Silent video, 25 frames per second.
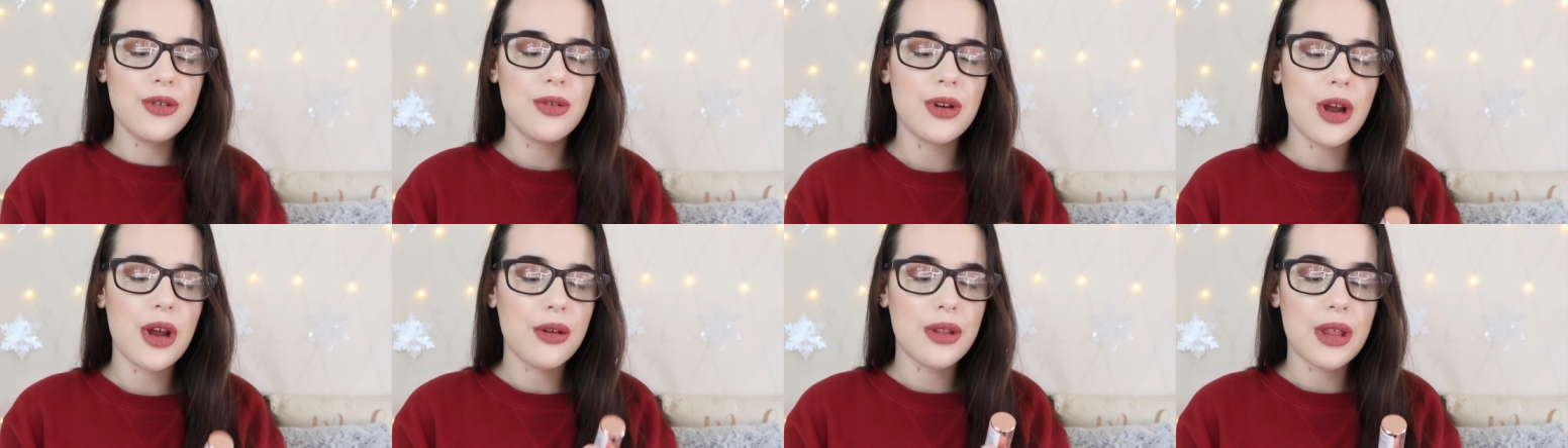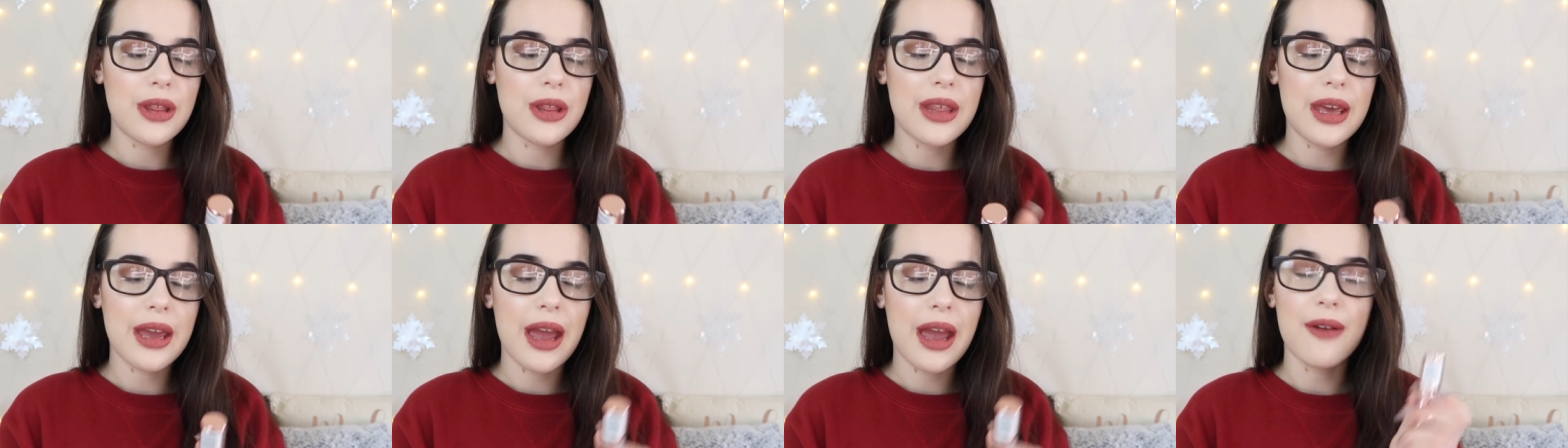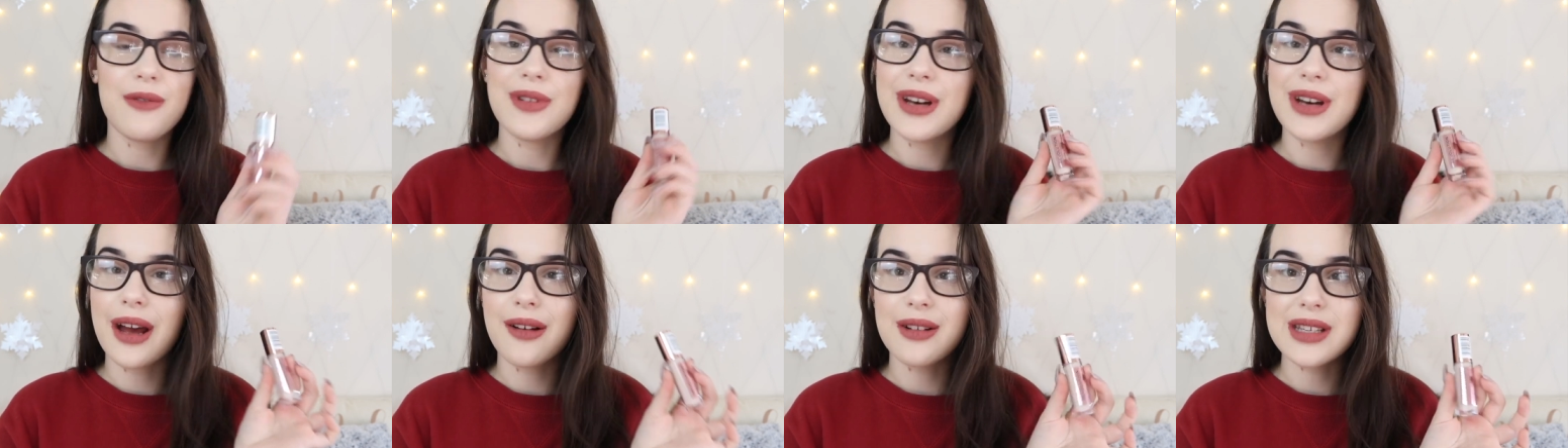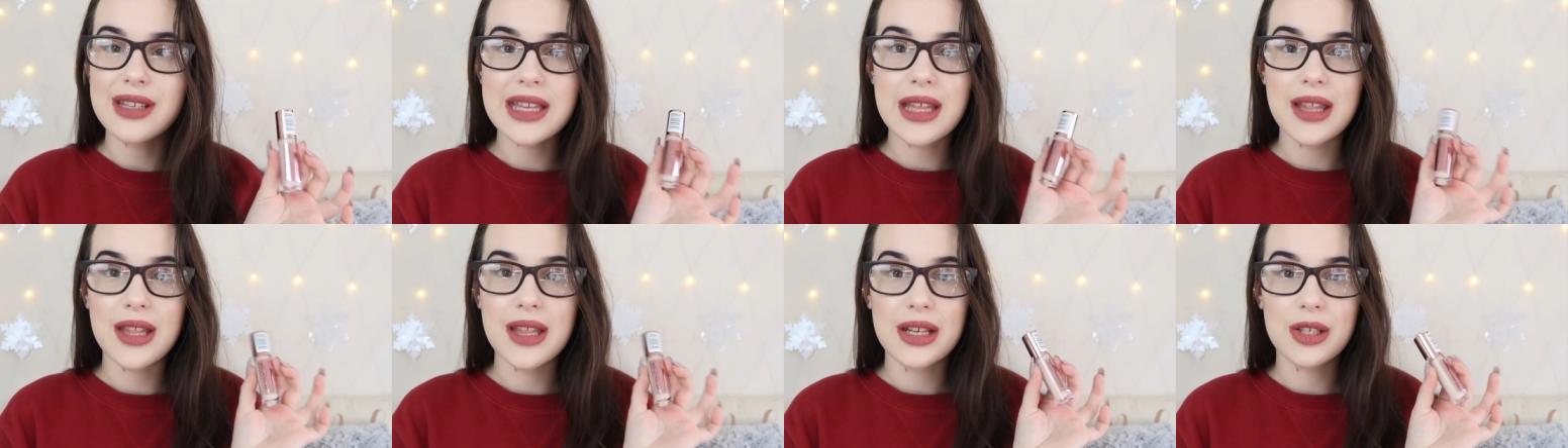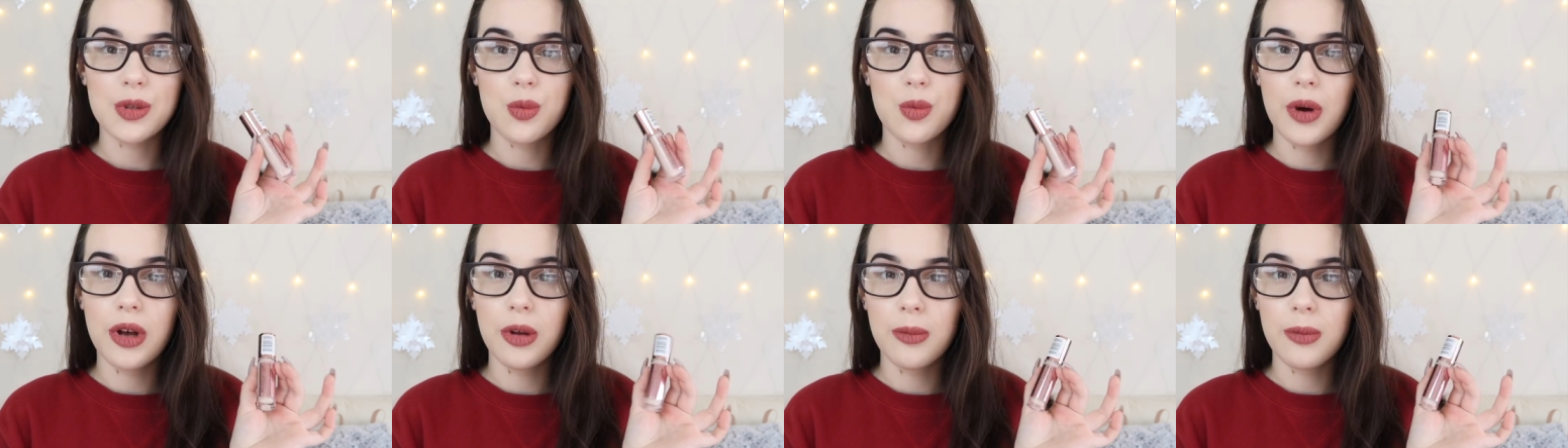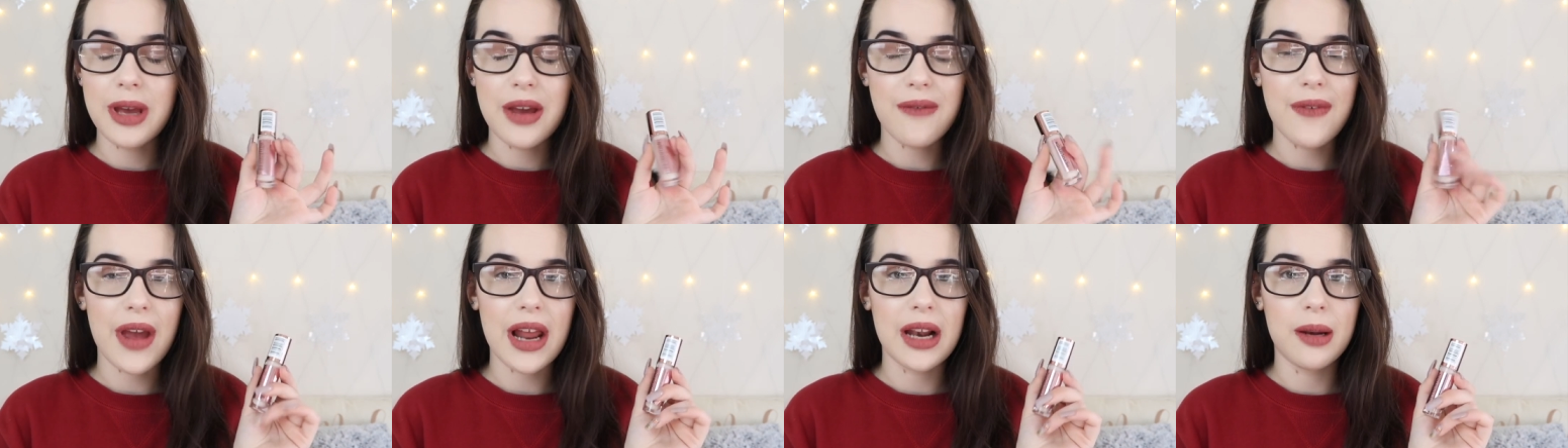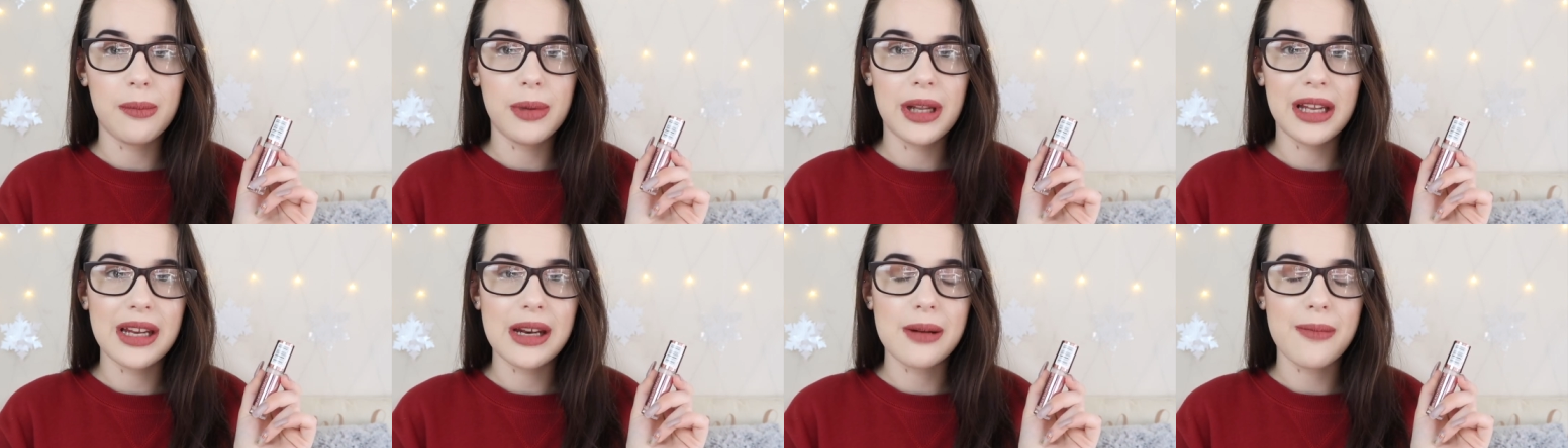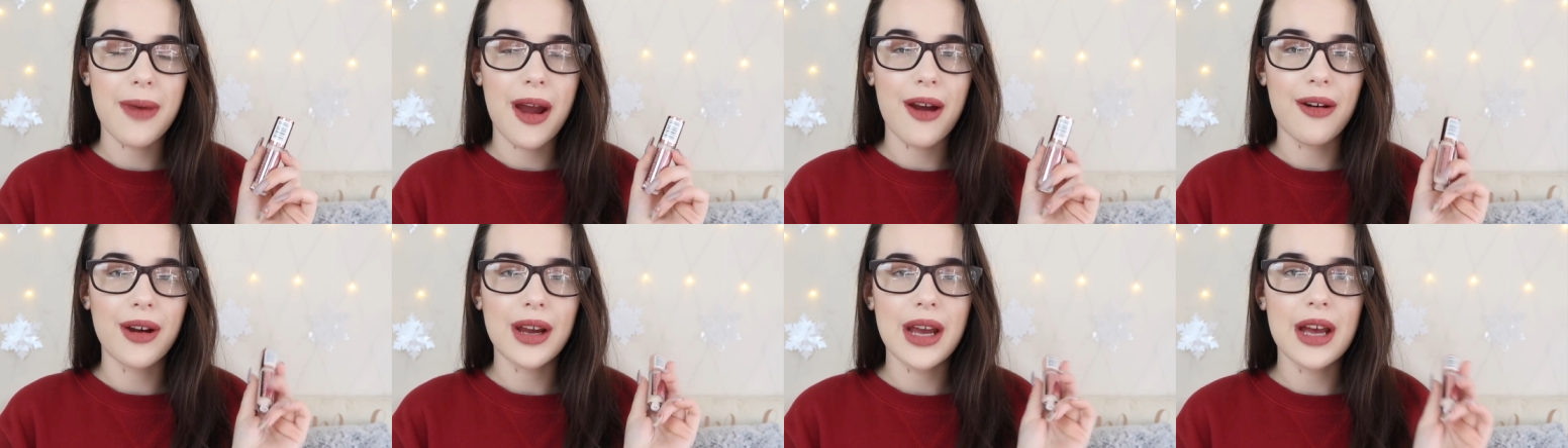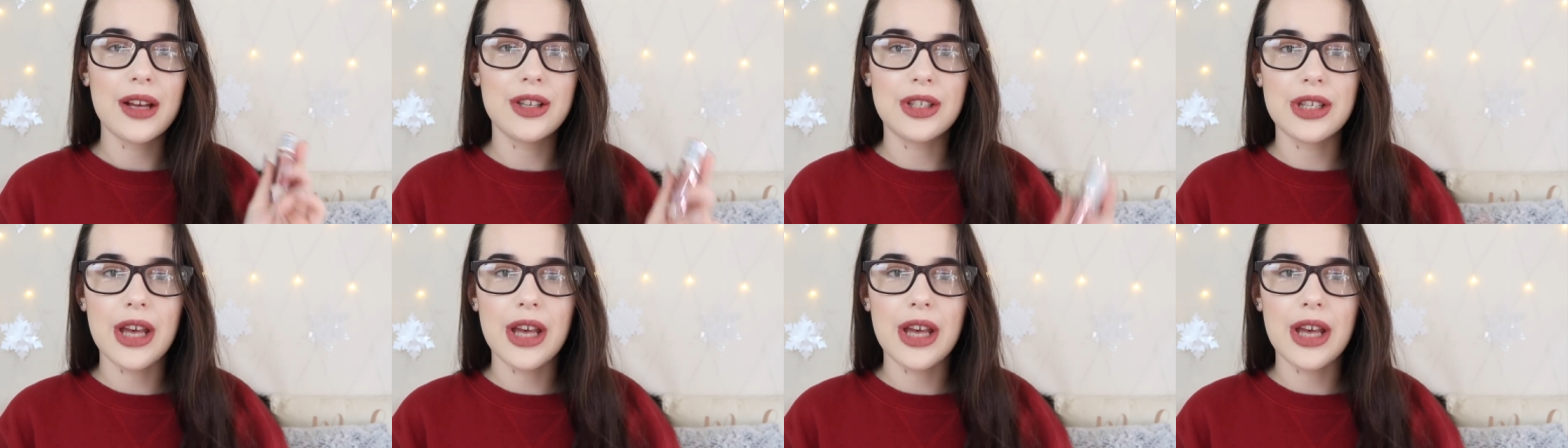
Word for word: You know that they have announced that this will be available in America,